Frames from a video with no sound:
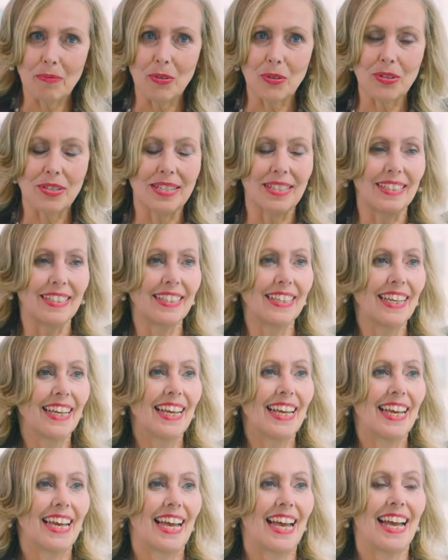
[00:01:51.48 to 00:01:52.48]
obviously,
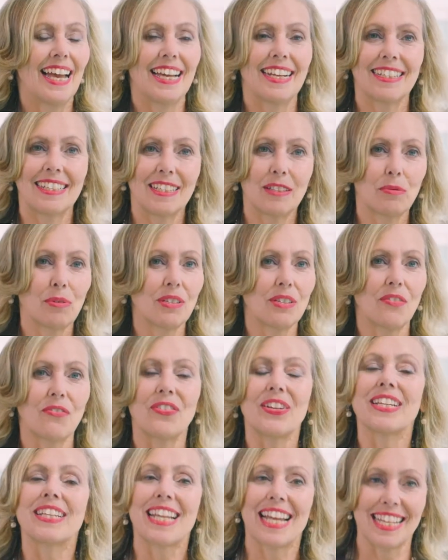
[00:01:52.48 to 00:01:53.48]
and it was a
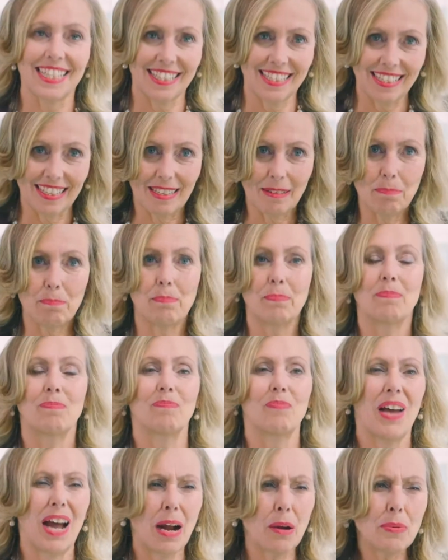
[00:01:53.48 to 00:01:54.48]
fantastic,
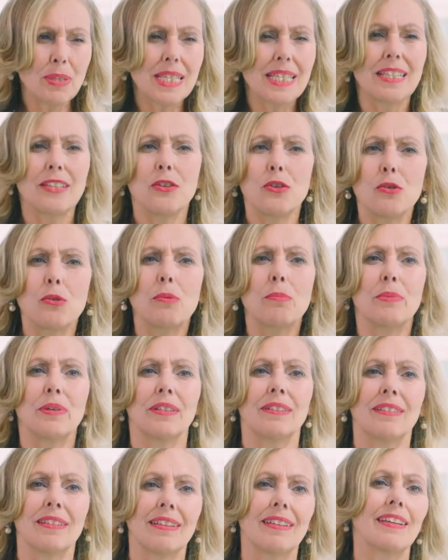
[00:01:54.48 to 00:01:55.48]
I would say,
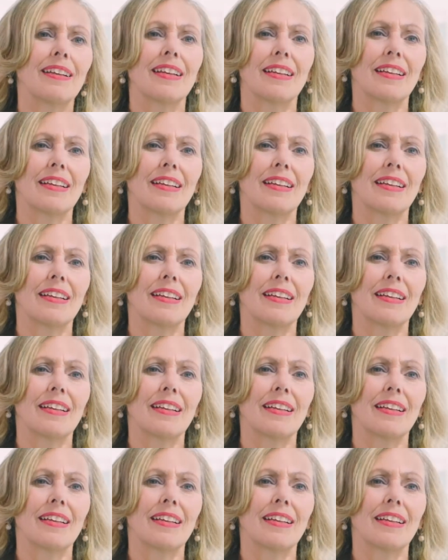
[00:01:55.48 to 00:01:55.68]
human